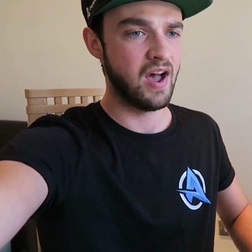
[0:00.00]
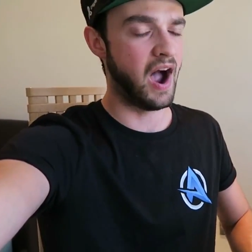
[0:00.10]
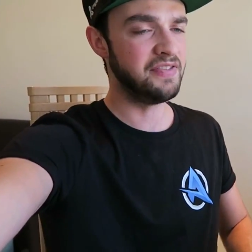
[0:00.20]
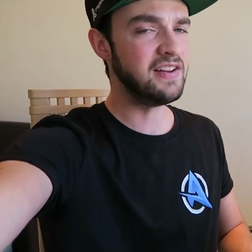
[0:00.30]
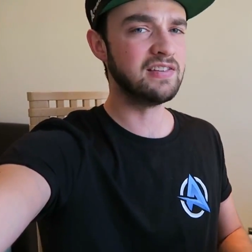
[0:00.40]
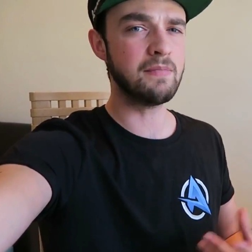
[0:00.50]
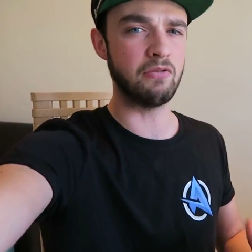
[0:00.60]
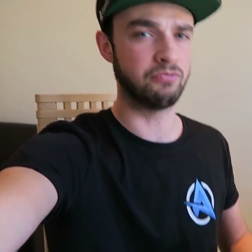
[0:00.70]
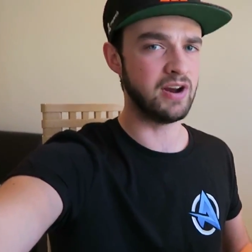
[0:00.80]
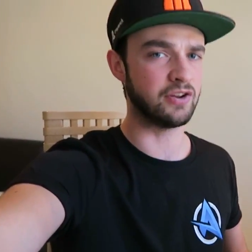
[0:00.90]
I think it's going
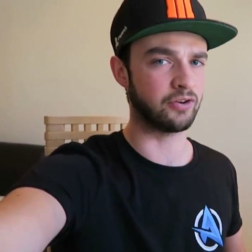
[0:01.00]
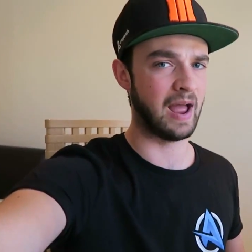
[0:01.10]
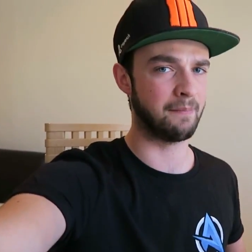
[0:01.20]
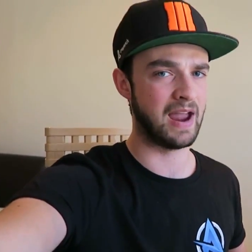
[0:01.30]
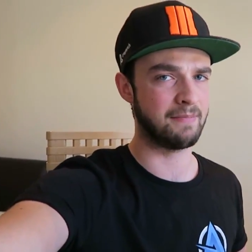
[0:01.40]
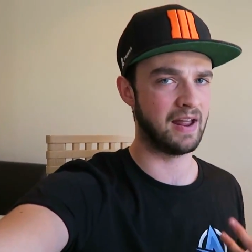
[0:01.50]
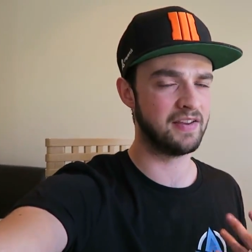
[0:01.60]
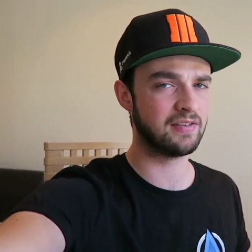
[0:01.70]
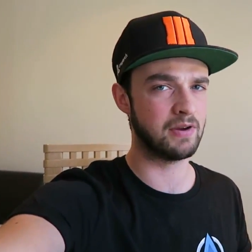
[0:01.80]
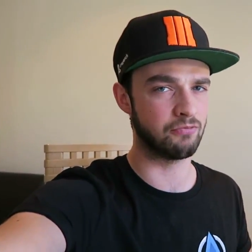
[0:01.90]
to be a really good campaign, man. I
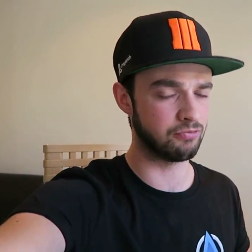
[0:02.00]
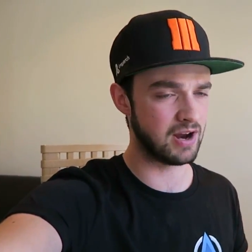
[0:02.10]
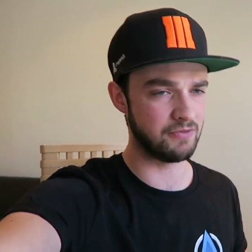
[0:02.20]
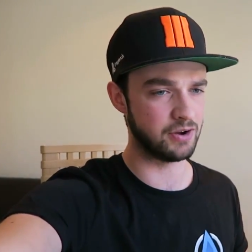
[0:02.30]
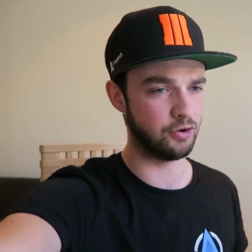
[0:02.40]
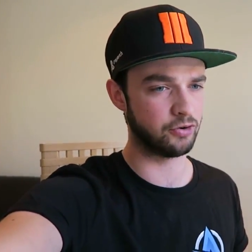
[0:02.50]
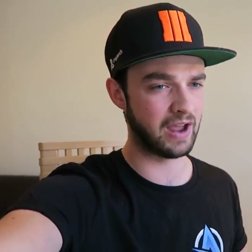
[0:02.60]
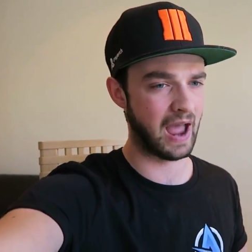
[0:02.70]
think it's going to be a really, really good